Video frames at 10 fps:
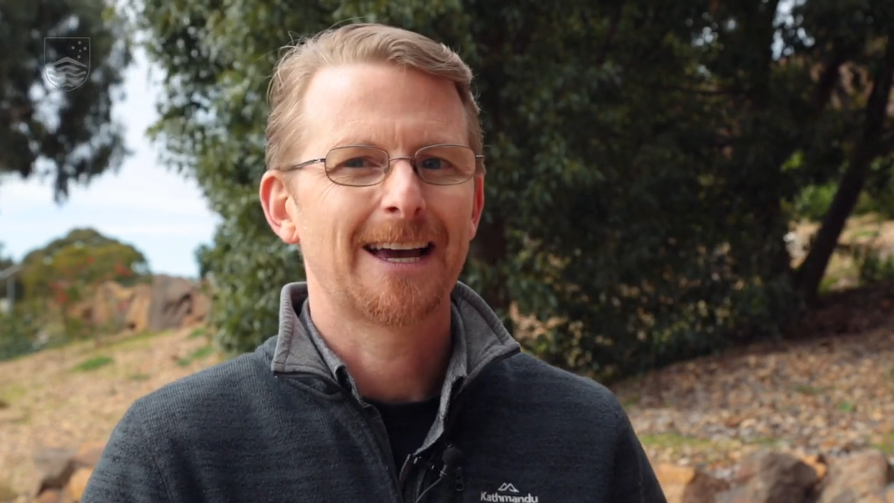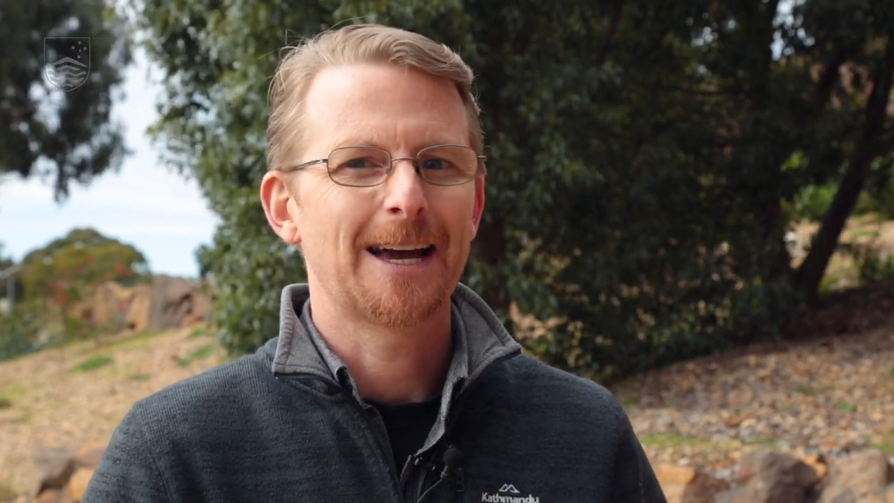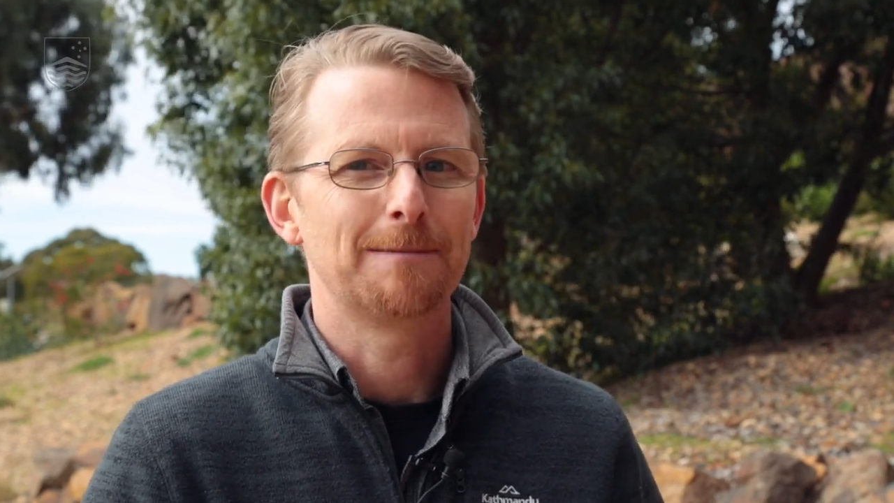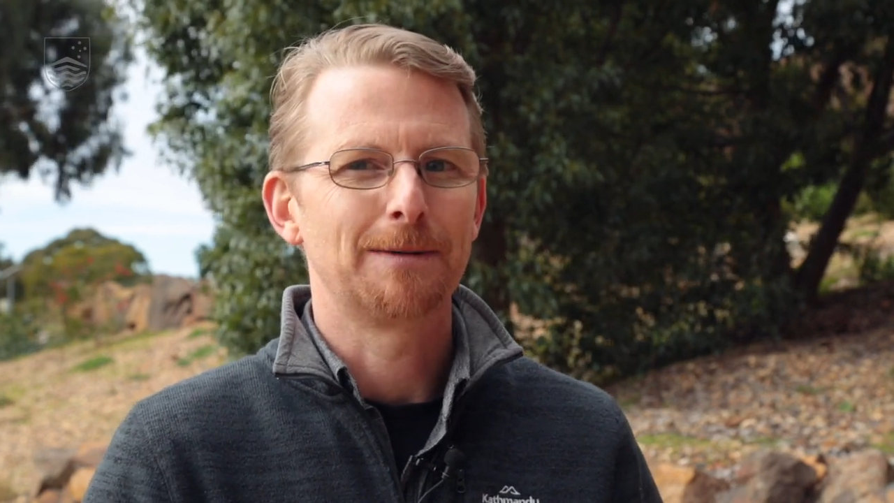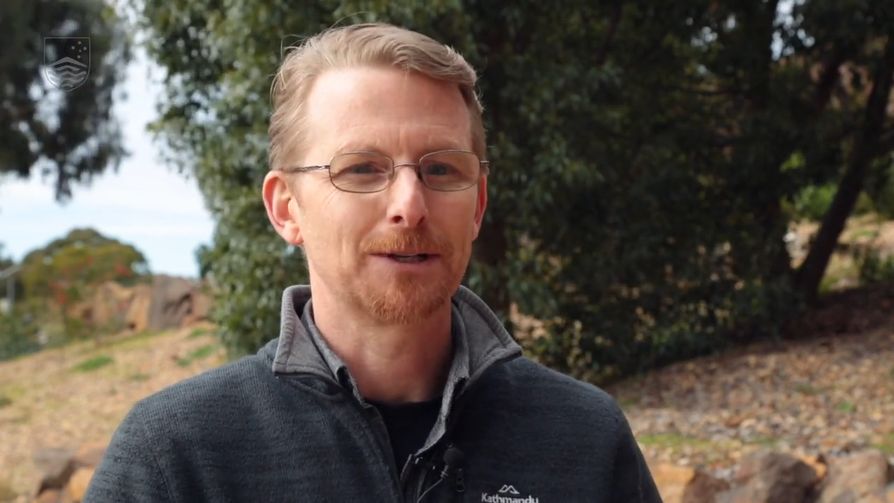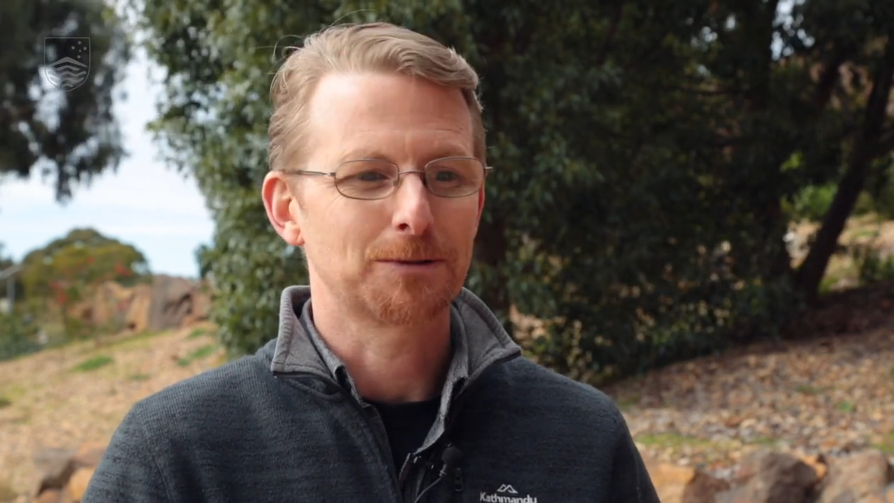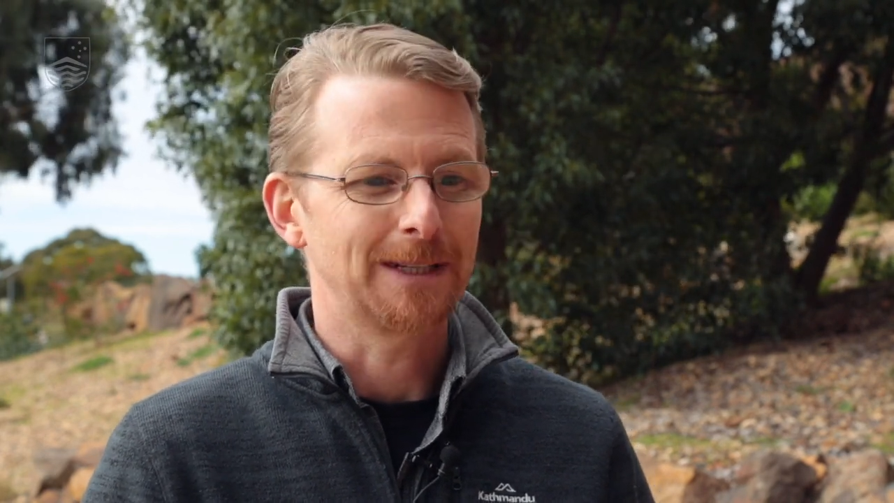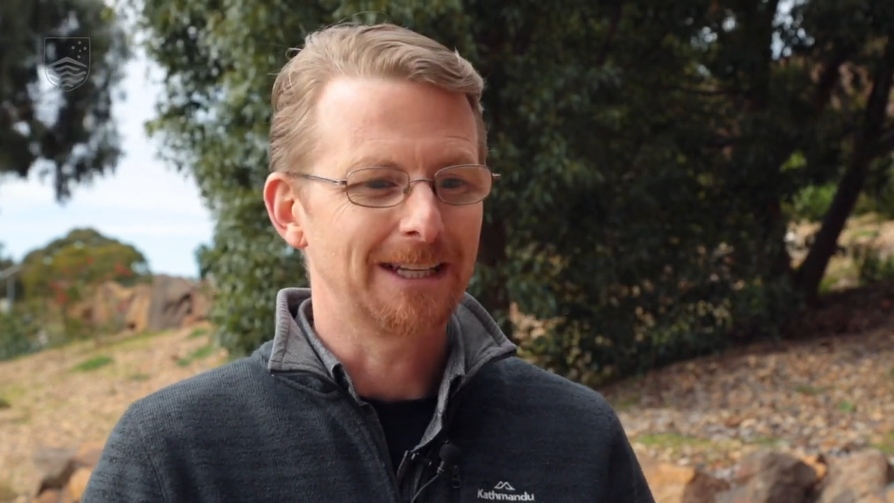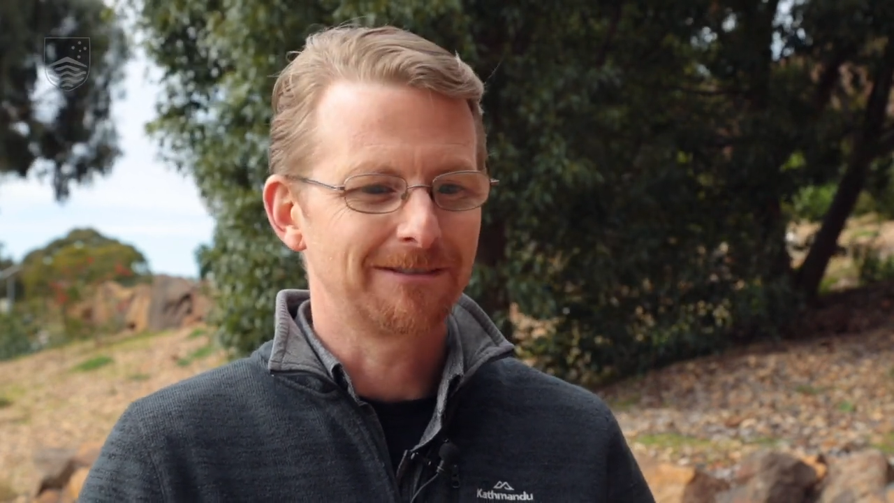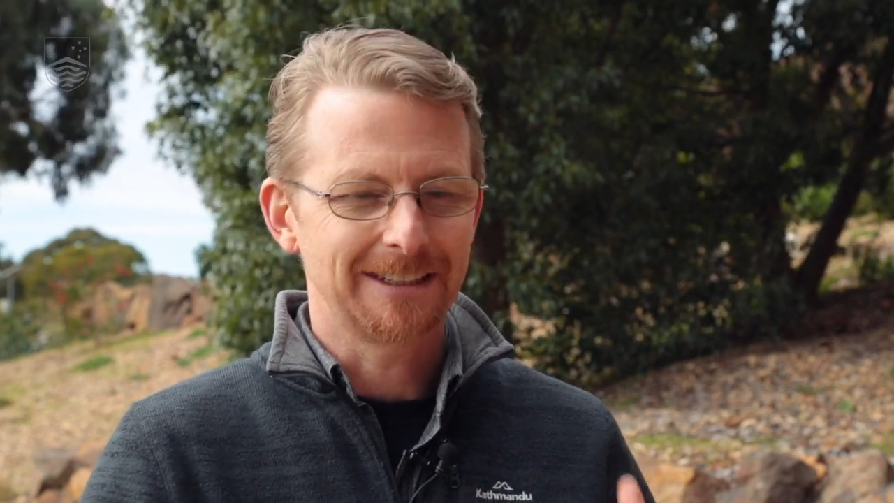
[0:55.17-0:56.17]
uh, because
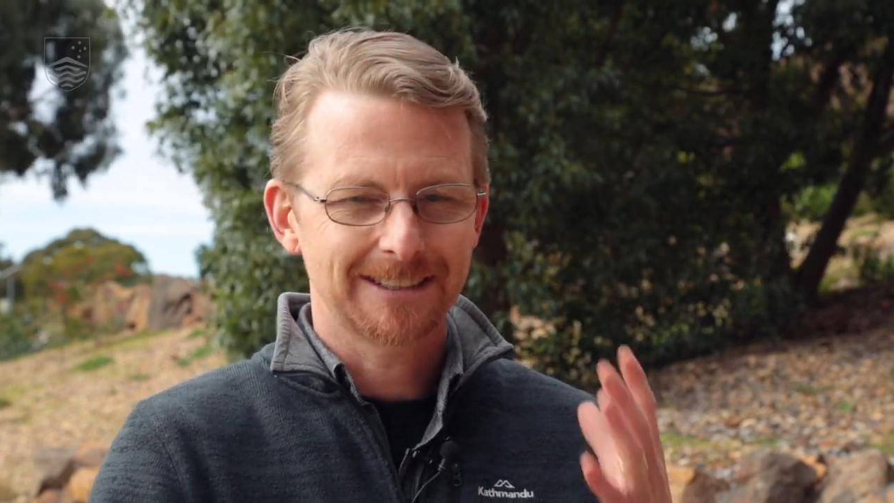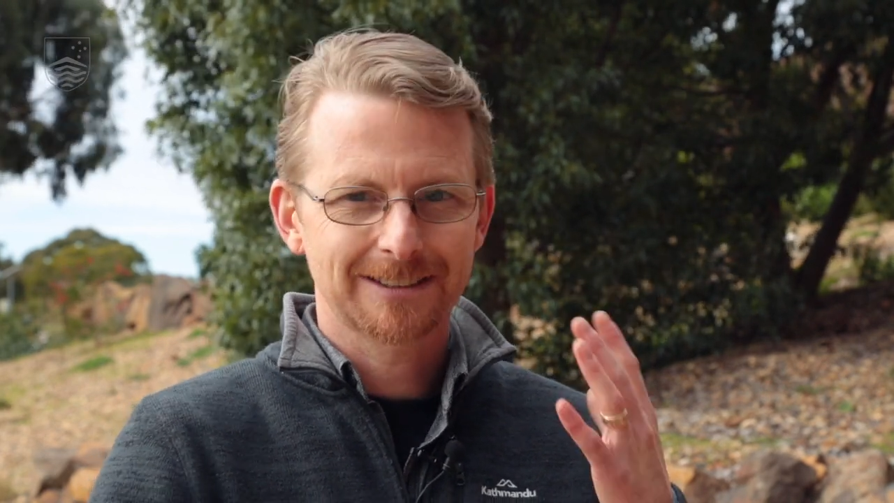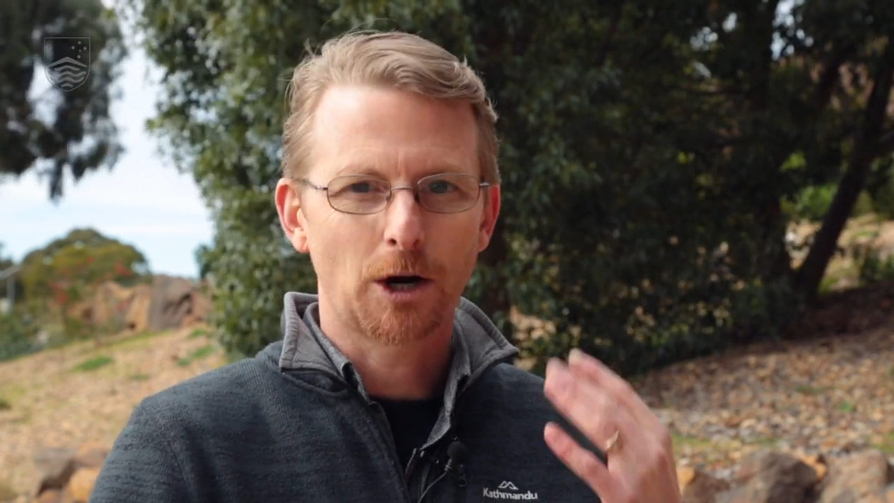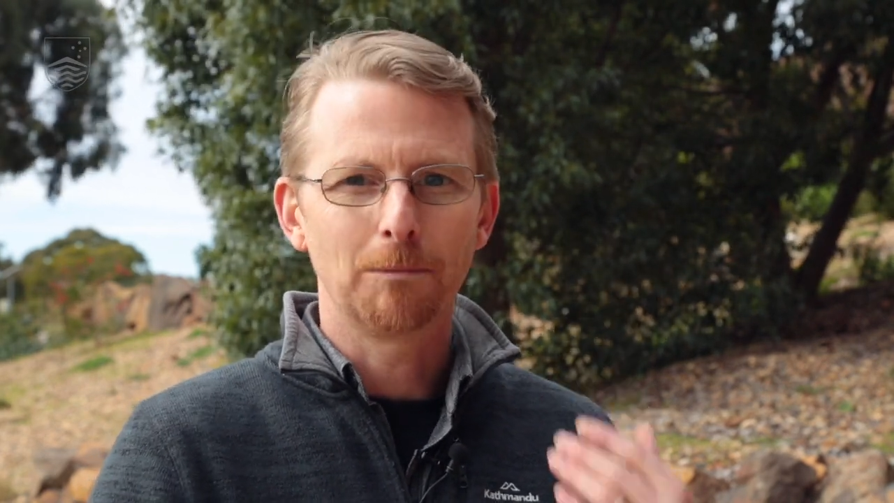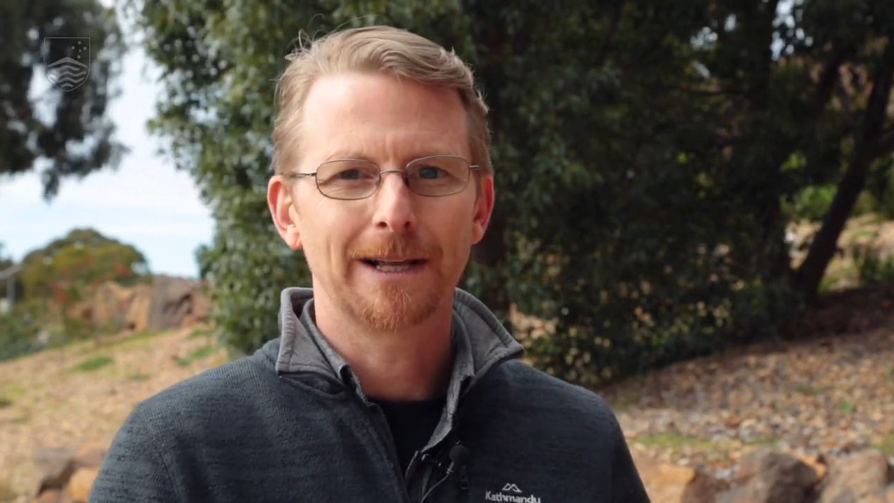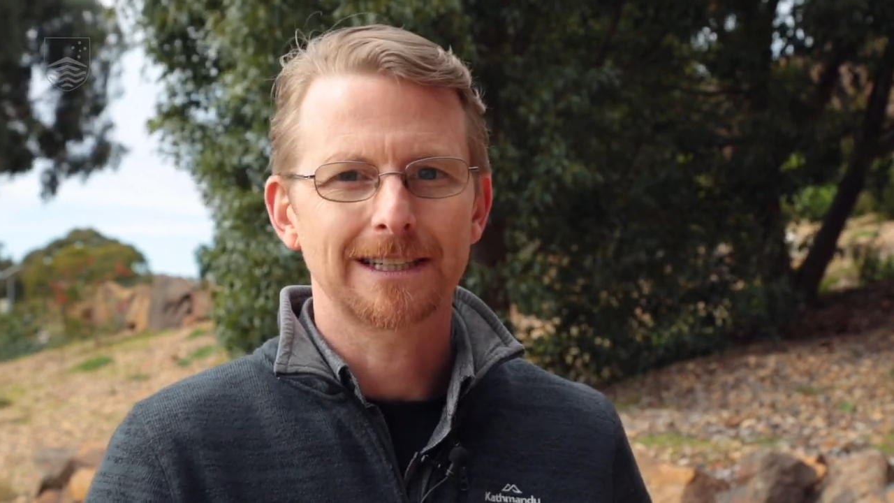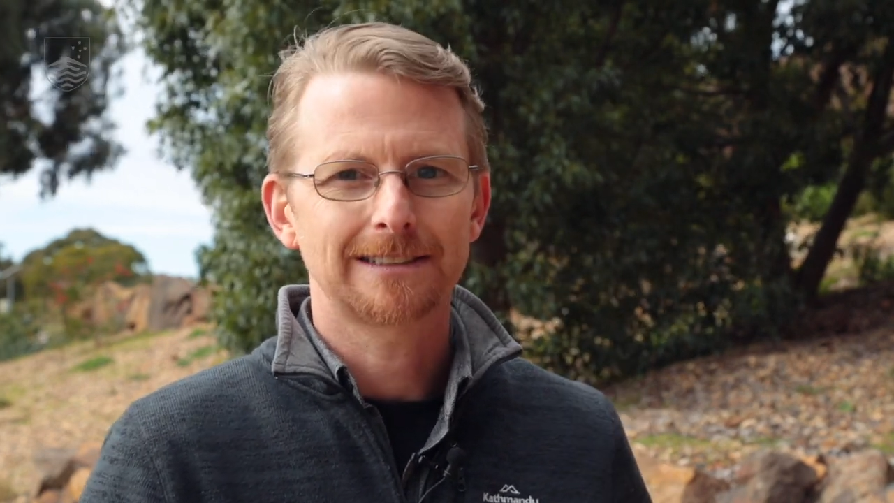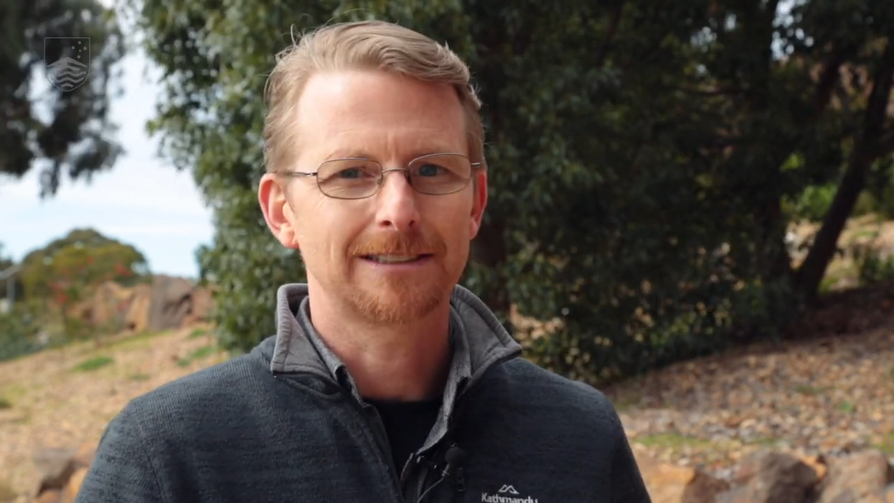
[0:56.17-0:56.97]
we live in this complex